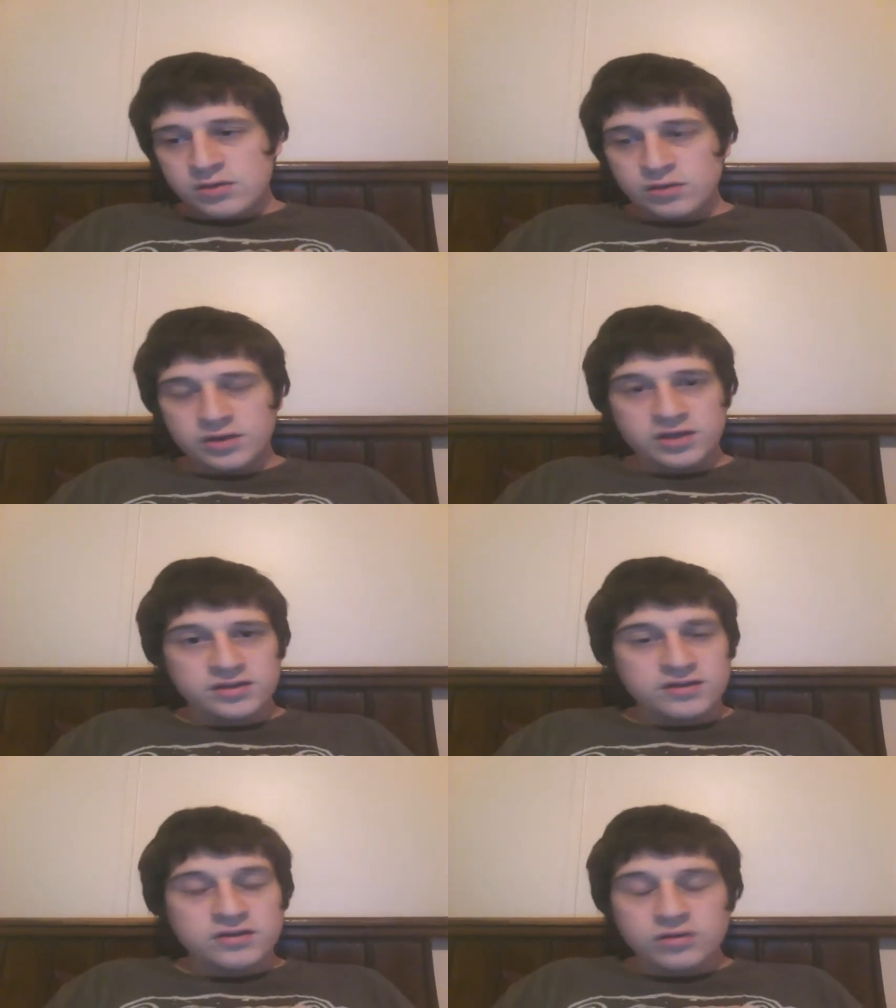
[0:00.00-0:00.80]
We're going to
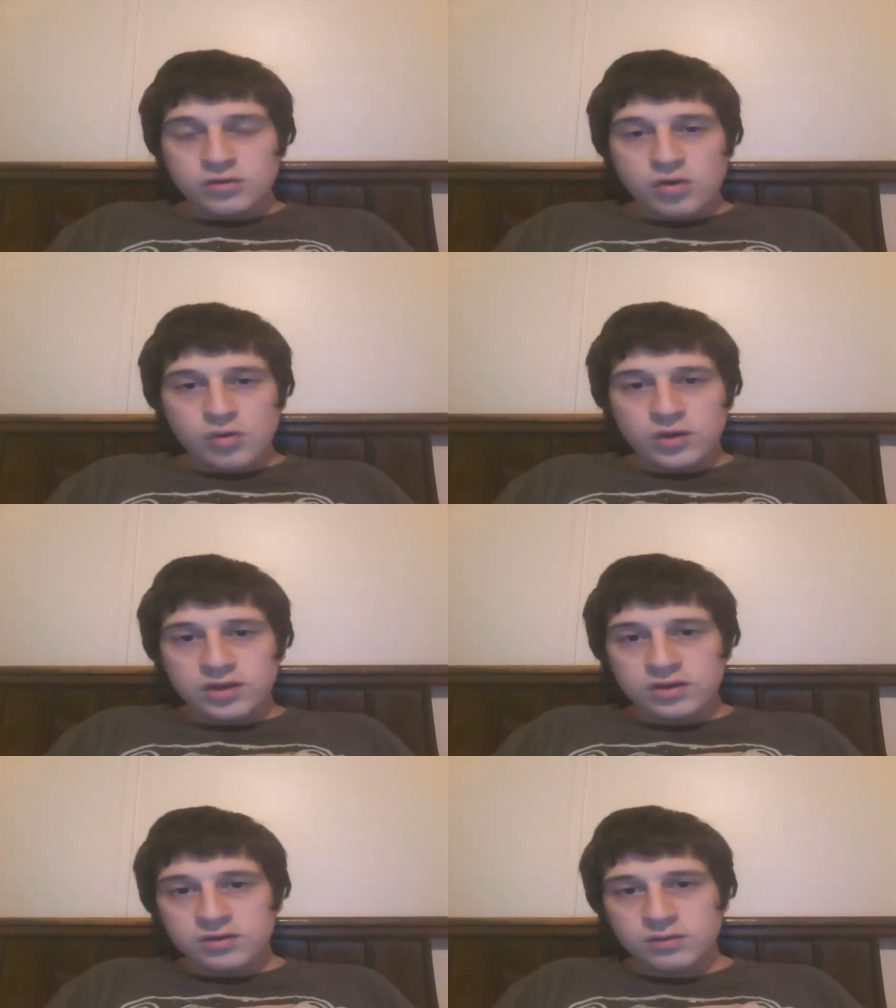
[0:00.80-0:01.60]
continue
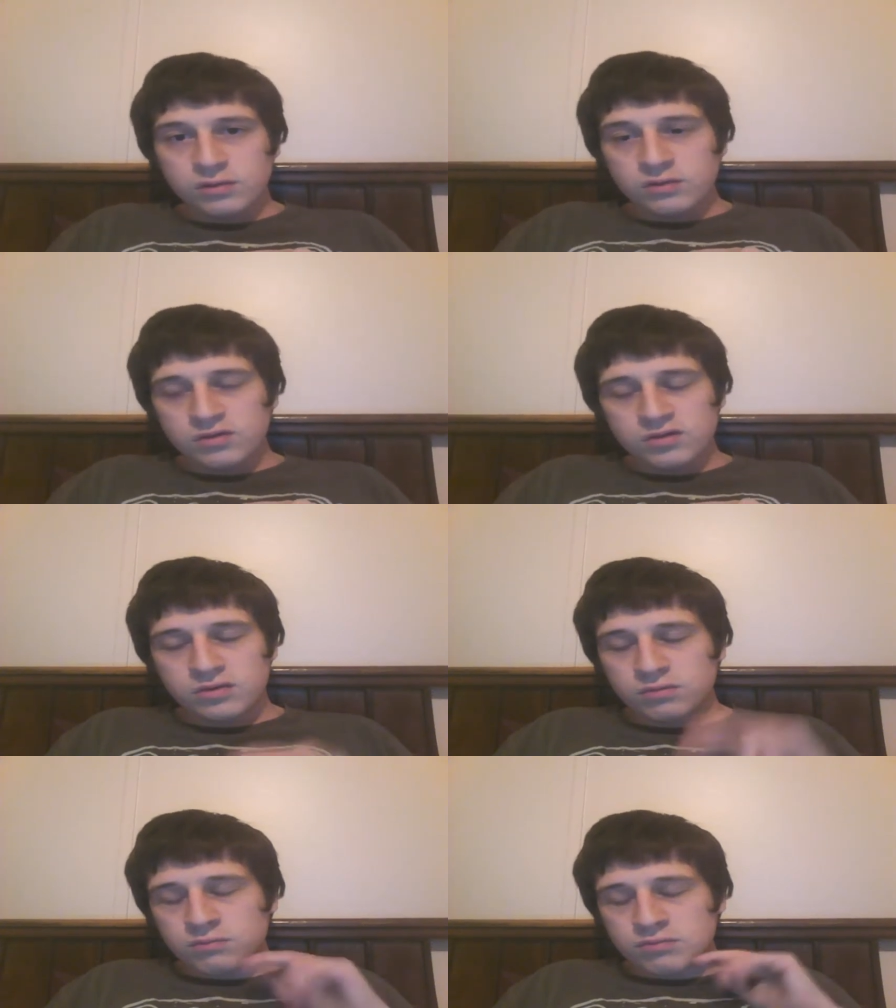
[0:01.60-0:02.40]

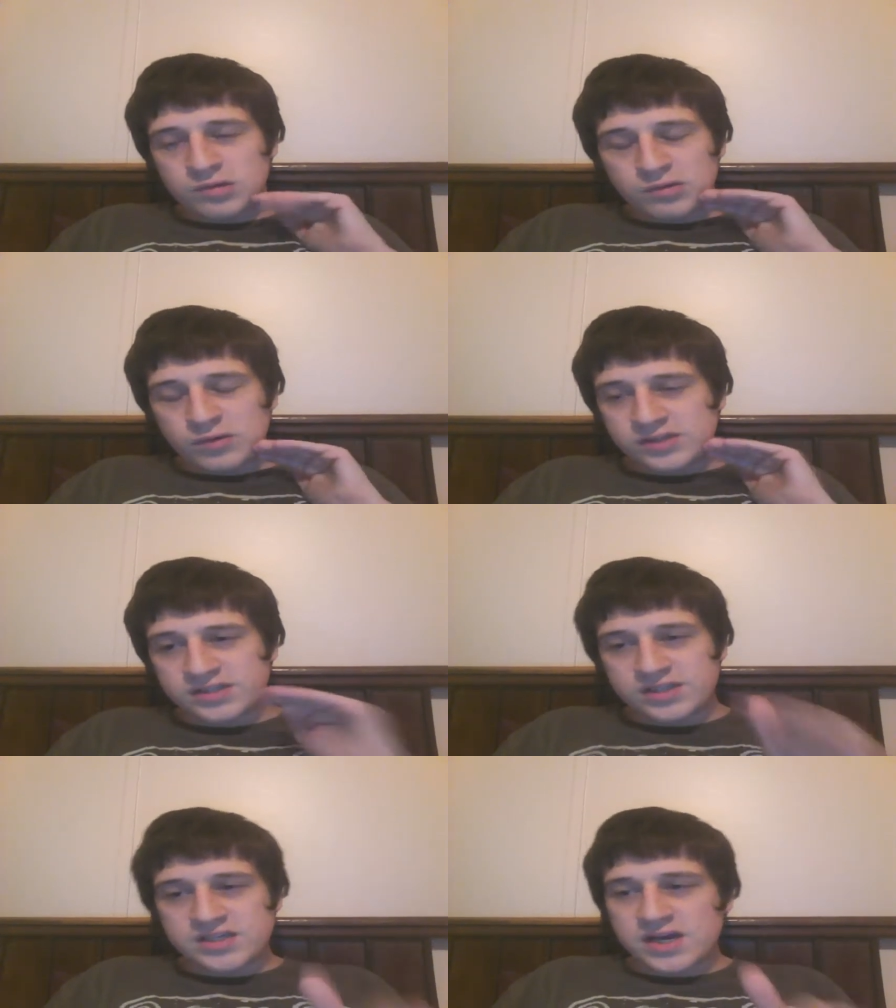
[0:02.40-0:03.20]
going the
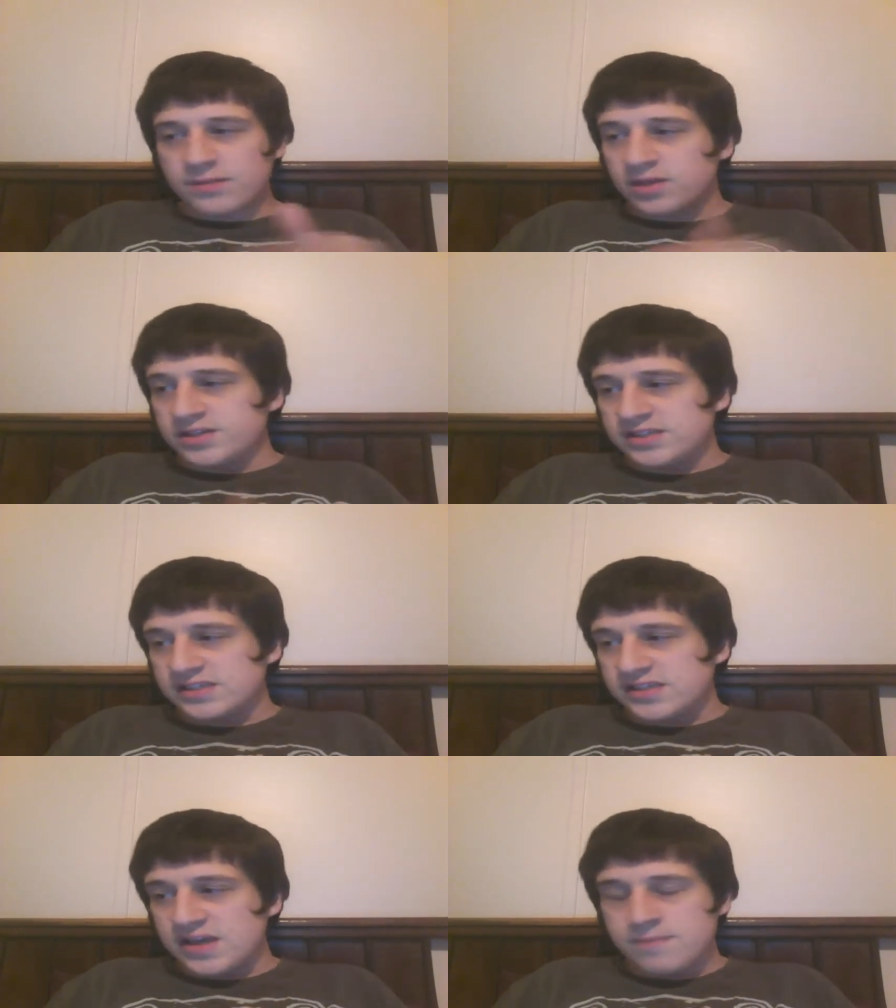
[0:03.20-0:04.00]
rest of the timeline's
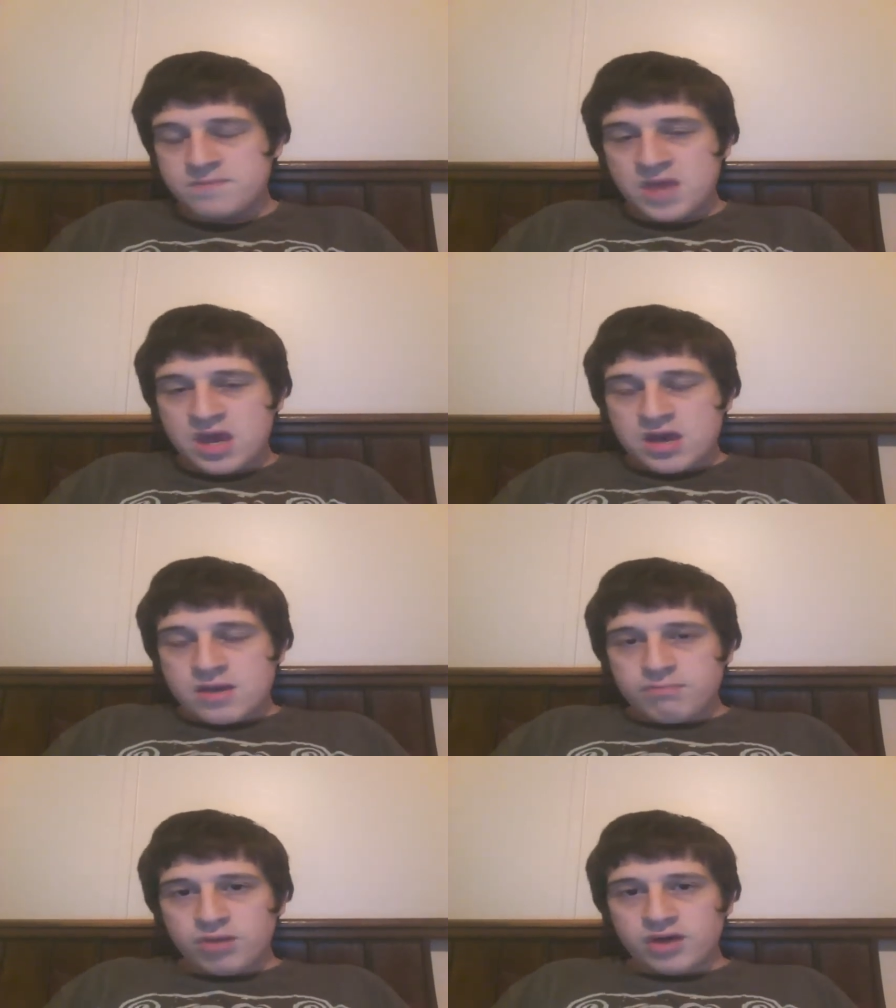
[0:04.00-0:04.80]
the same.
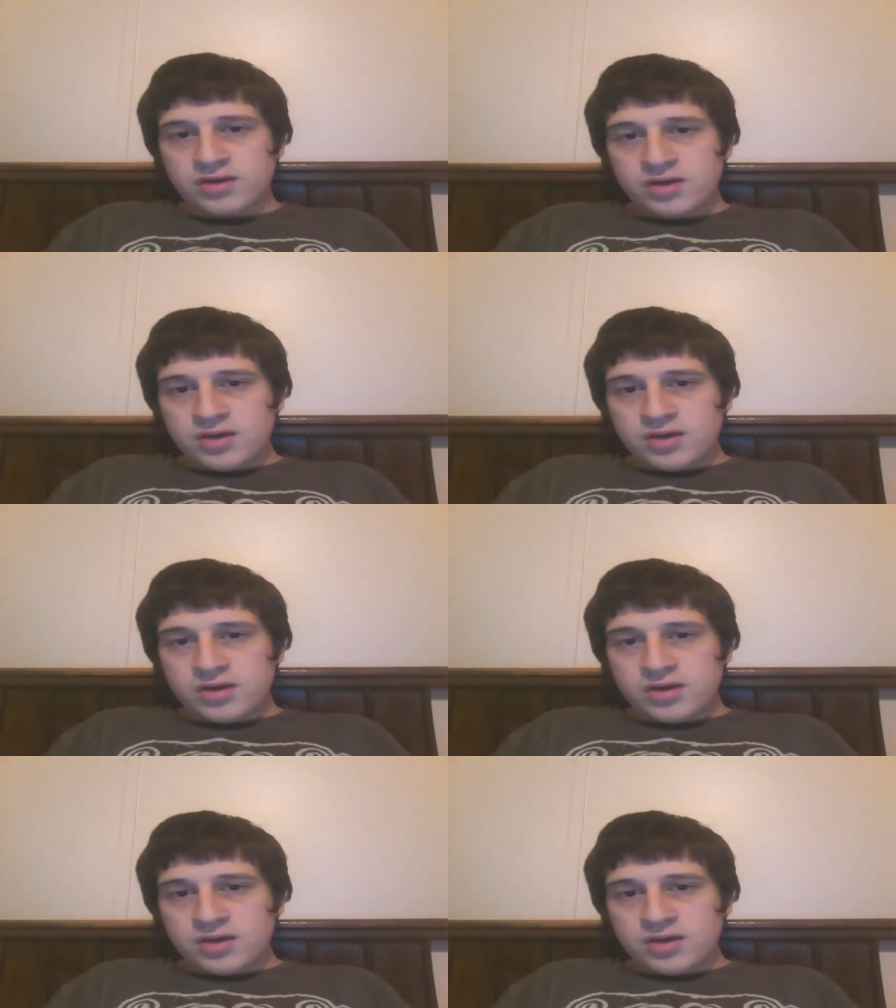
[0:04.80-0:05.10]
But